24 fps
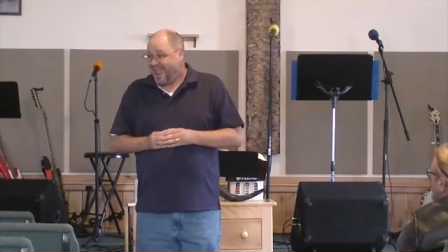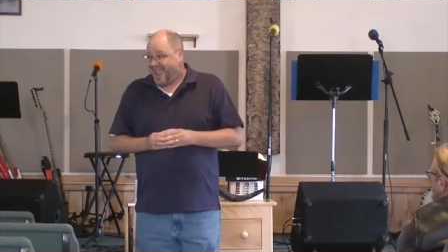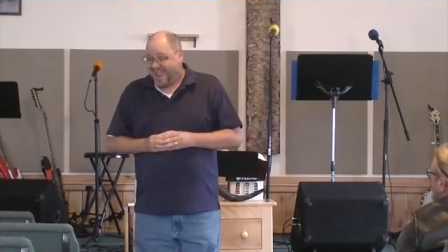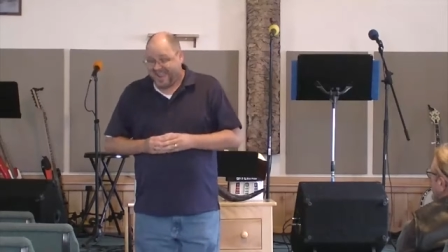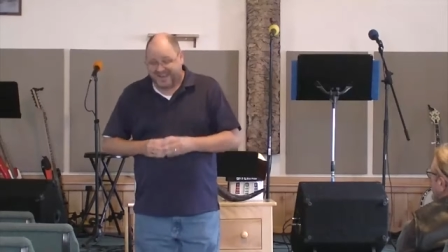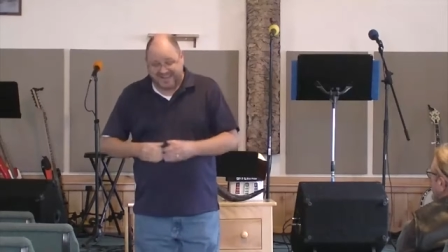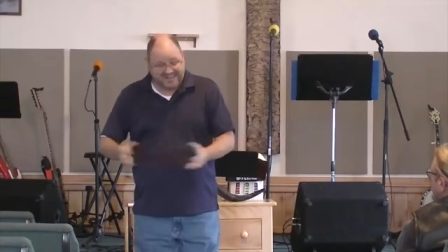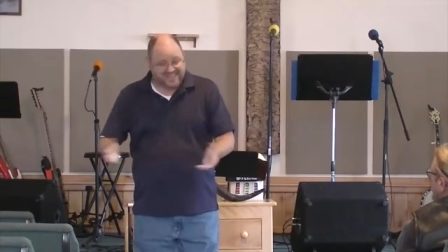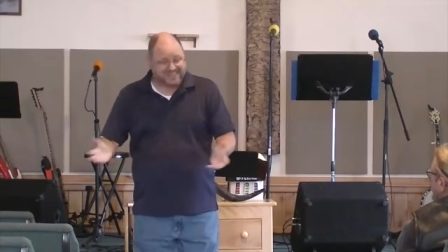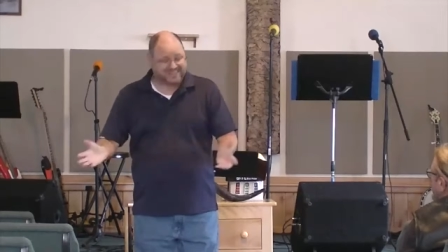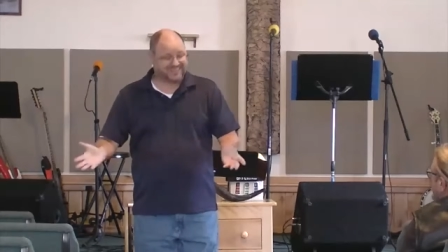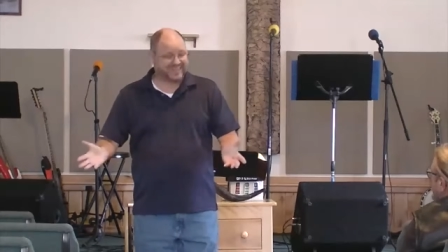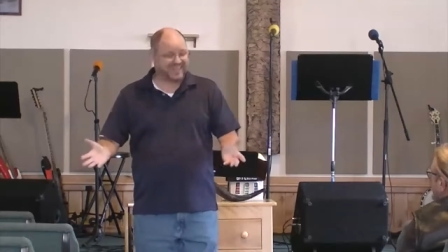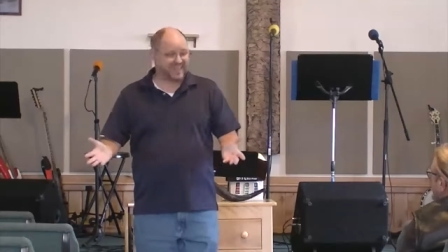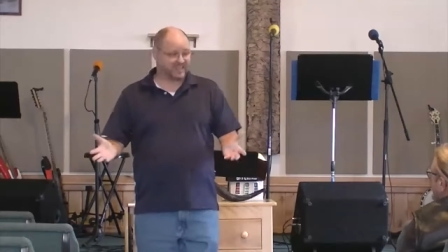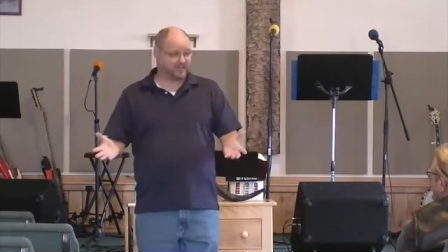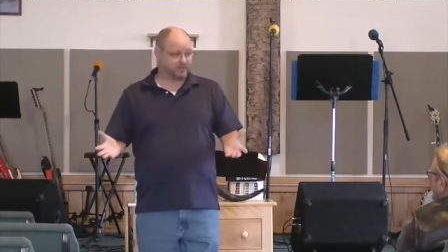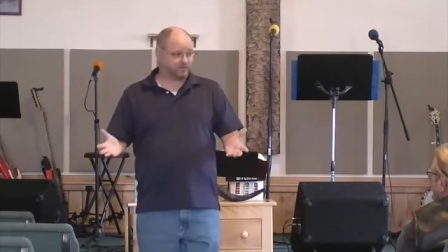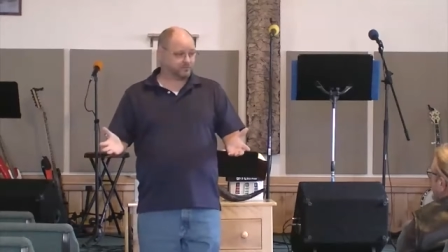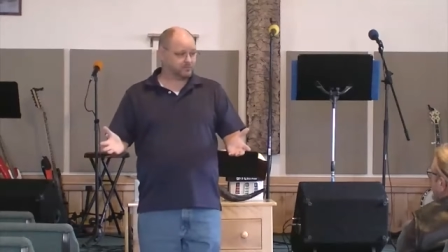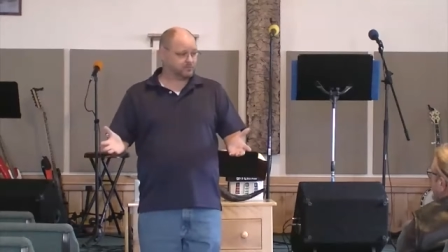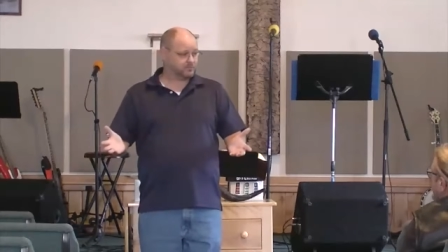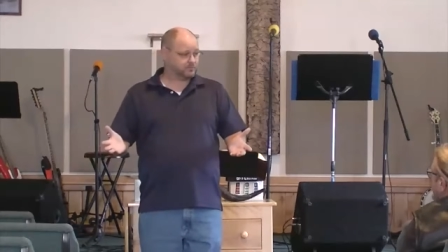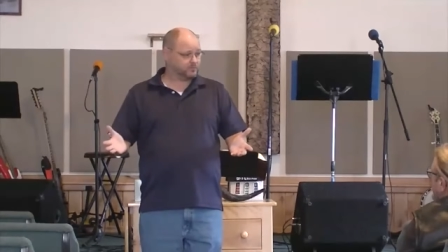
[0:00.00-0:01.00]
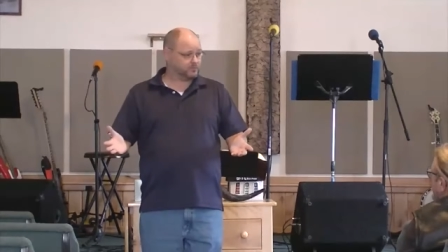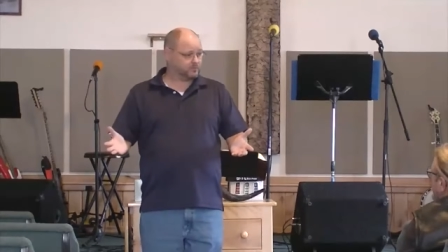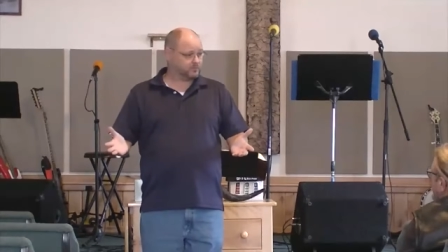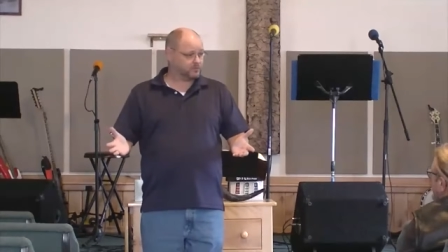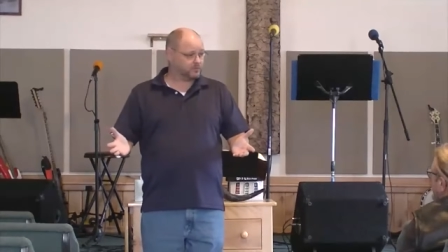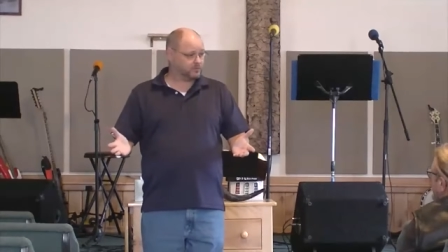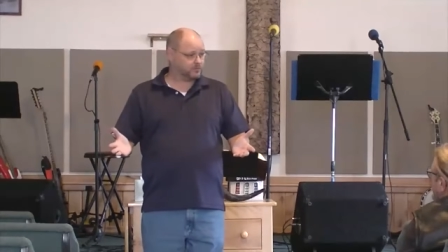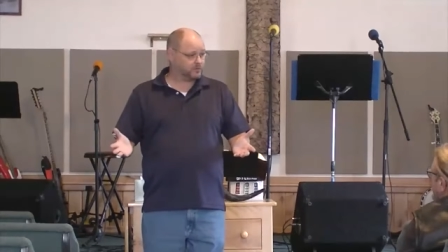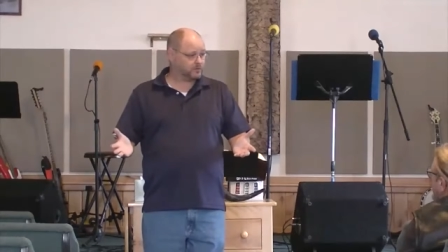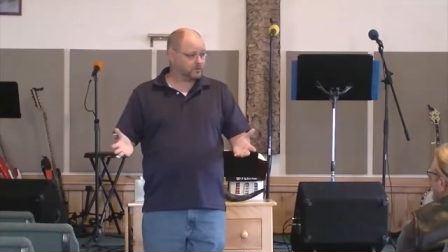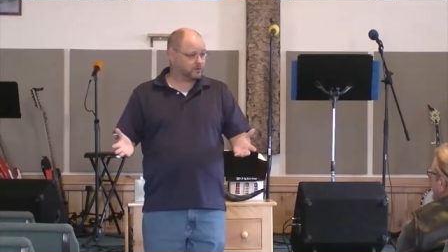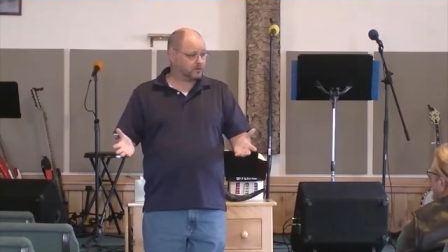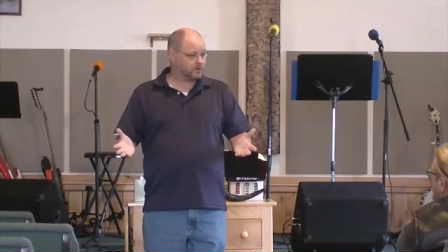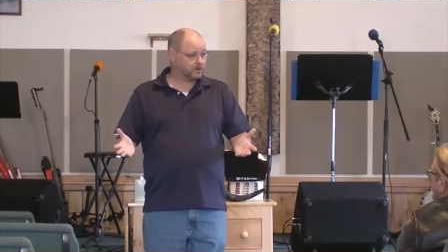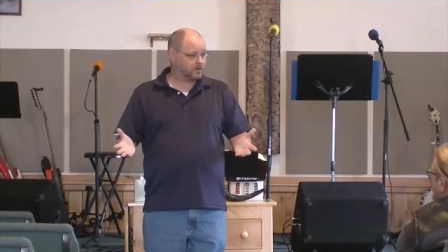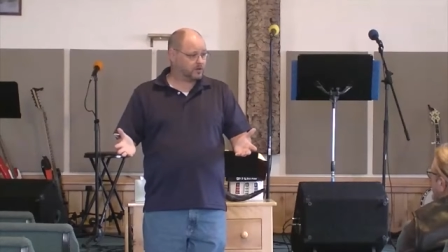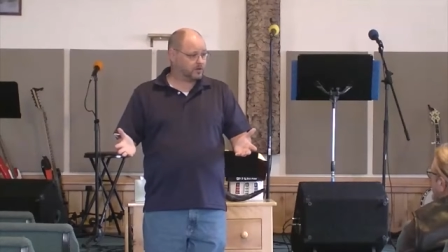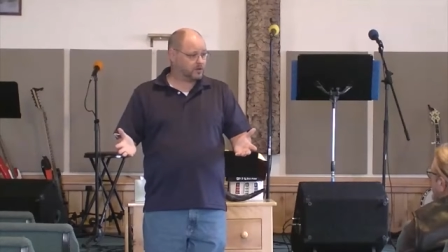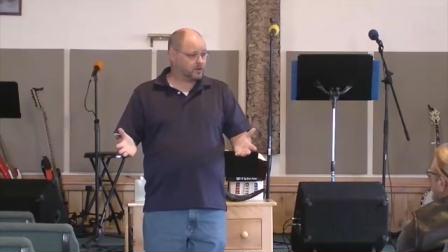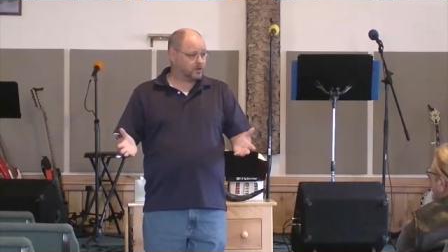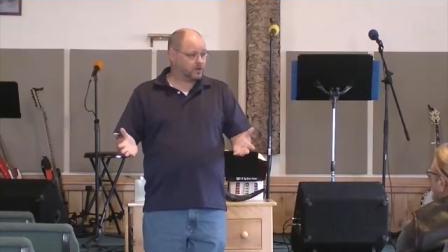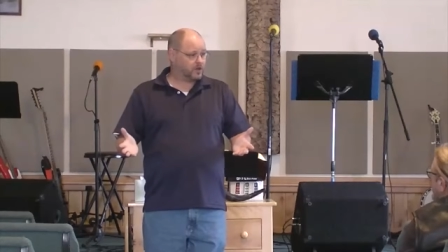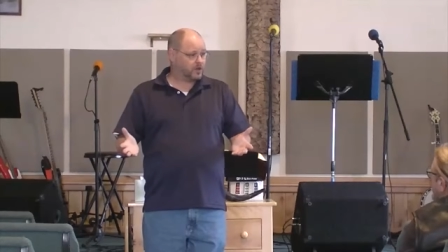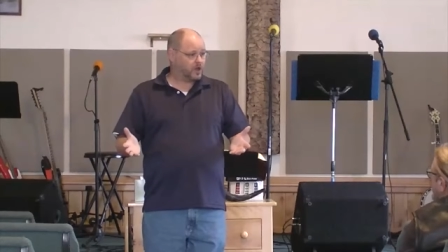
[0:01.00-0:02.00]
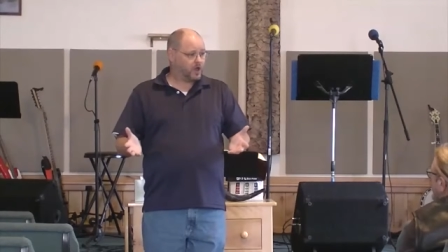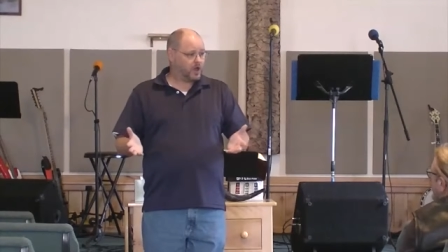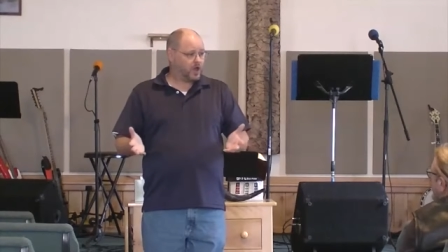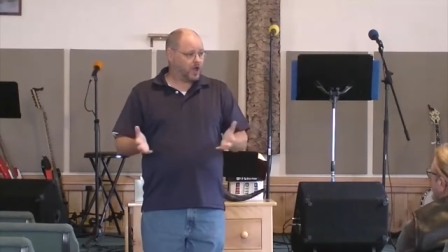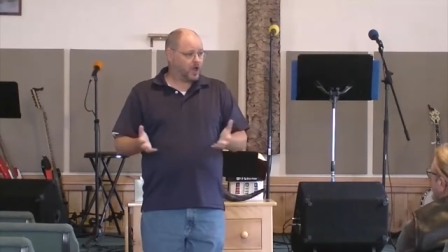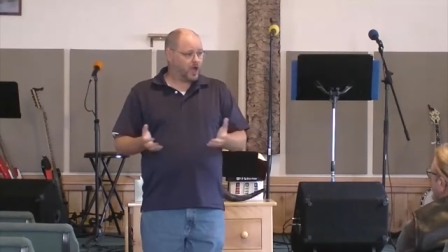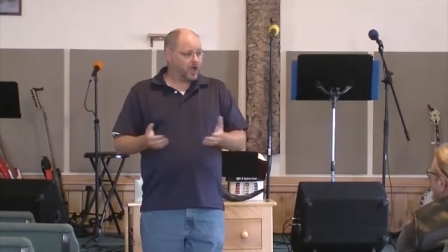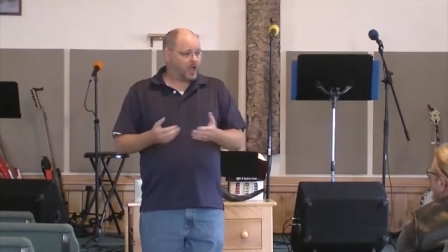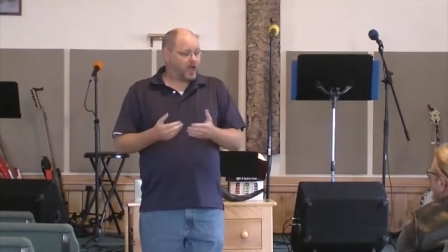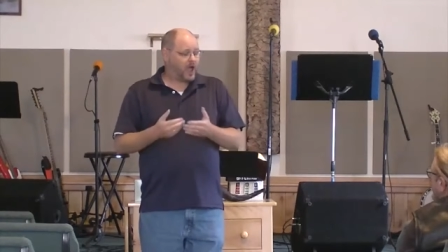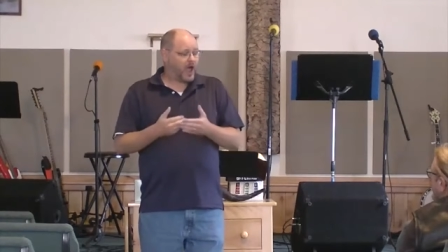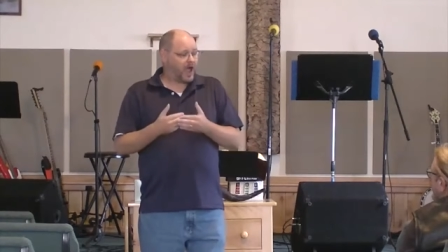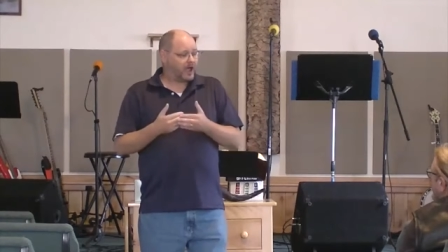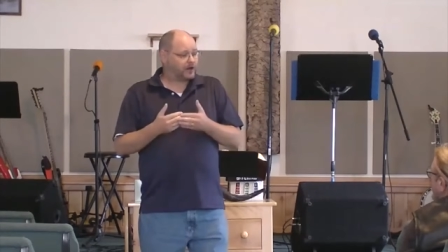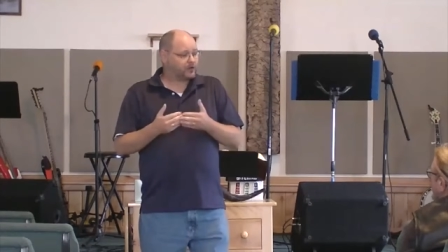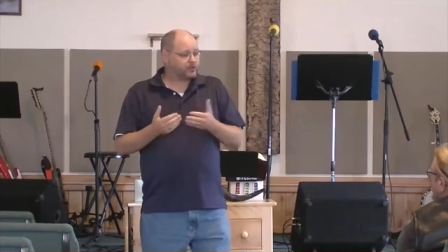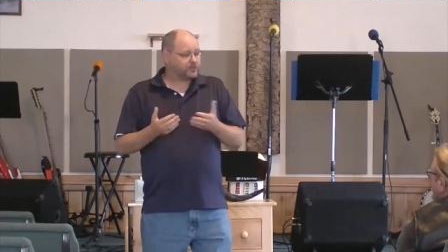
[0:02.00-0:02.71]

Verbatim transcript: anything. I